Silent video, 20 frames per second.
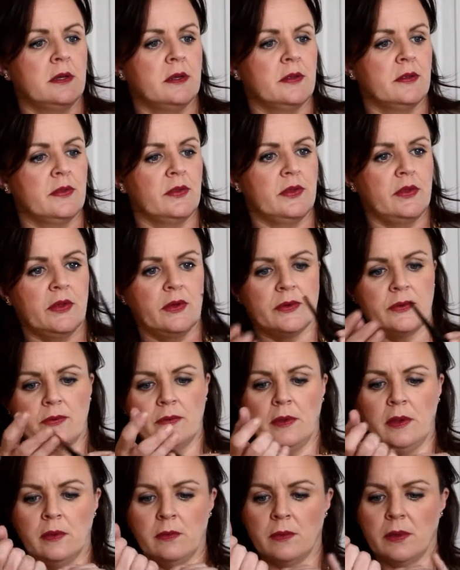So
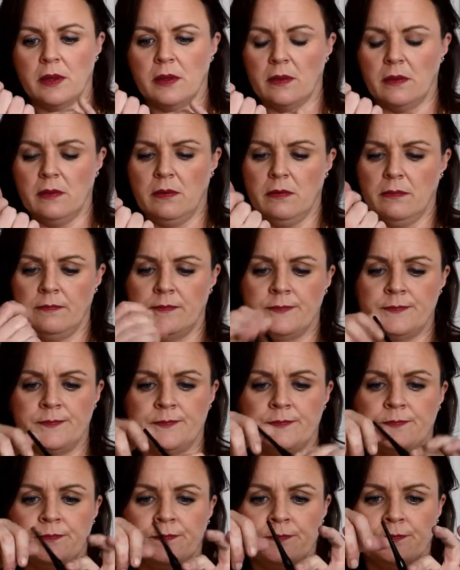here we go.
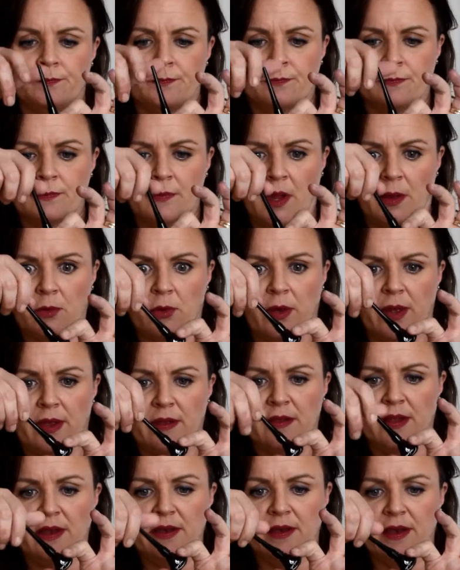I'm quite
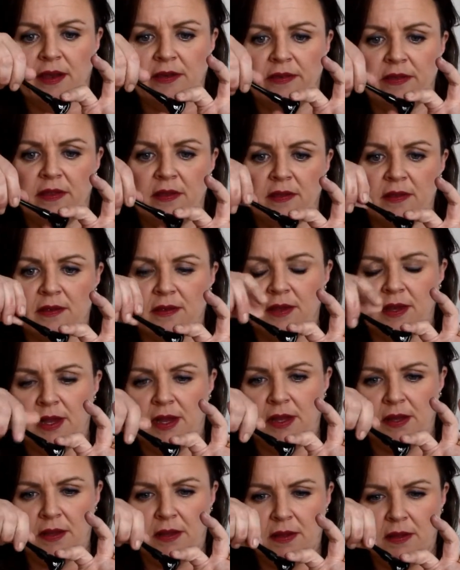excited actually. This looks
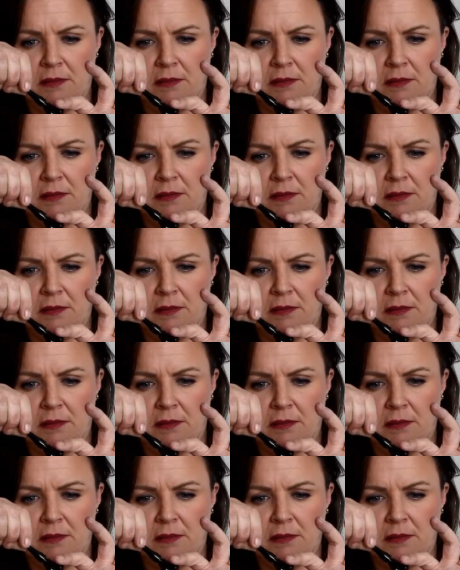nice.